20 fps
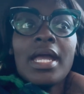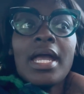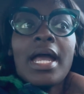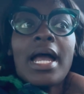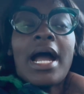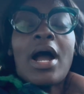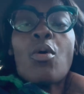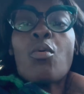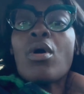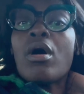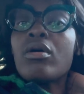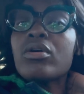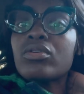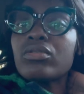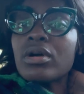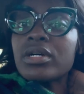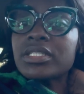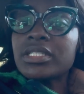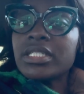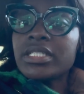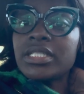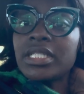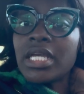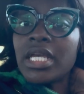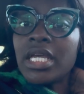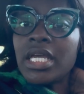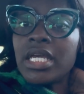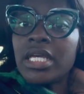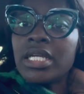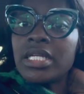I walked across the
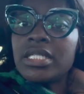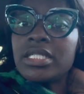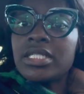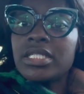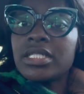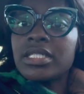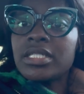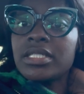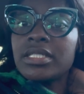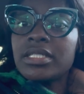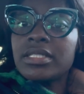stage,